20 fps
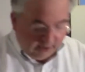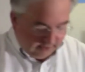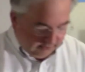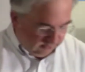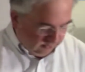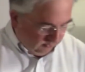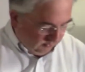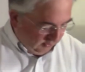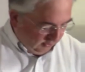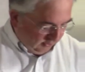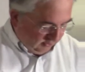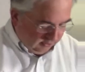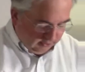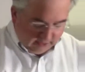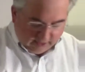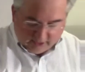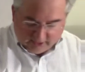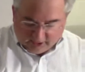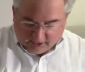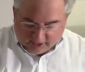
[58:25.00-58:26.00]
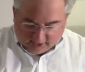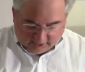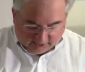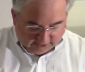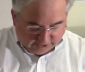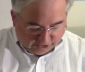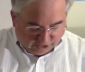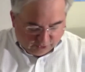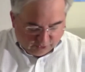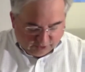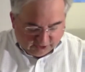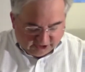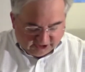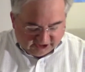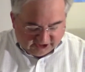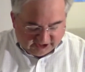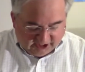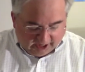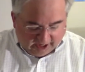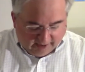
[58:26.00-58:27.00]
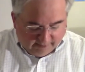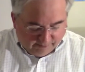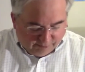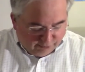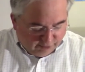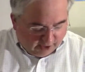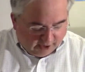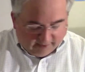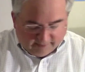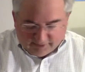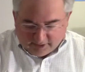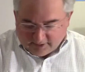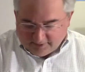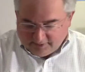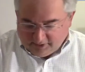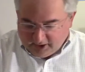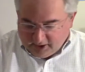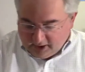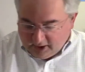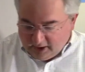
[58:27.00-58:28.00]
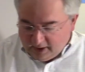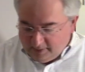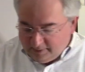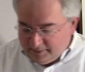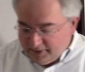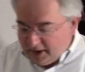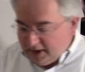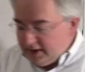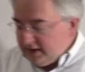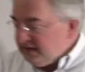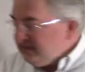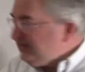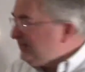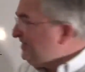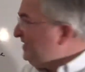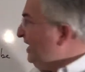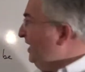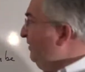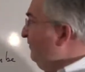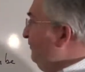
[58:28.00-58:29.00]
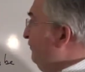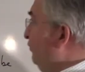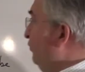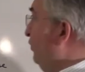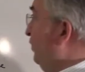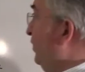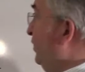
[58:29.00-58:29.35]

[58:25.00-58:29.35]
way, let's do the same problem, but instead of for